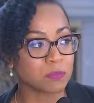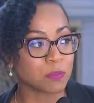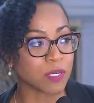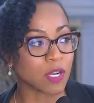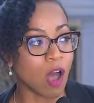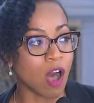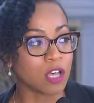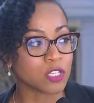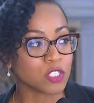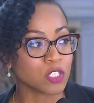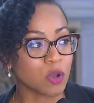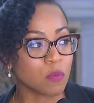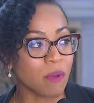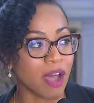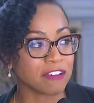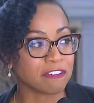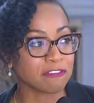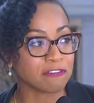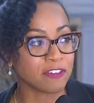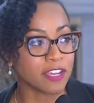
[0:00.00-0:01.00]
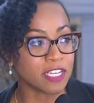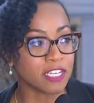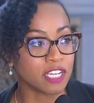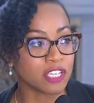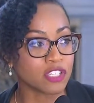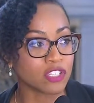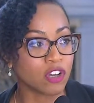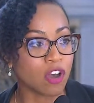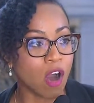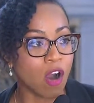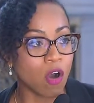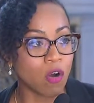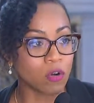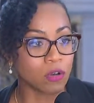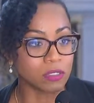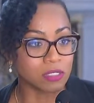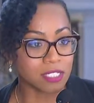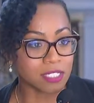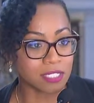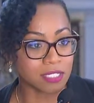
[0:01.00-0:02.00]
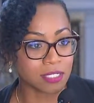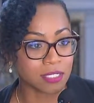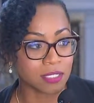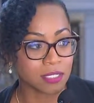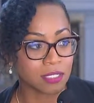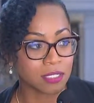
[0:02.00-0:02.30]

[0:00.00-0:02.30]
but also my fitness goals.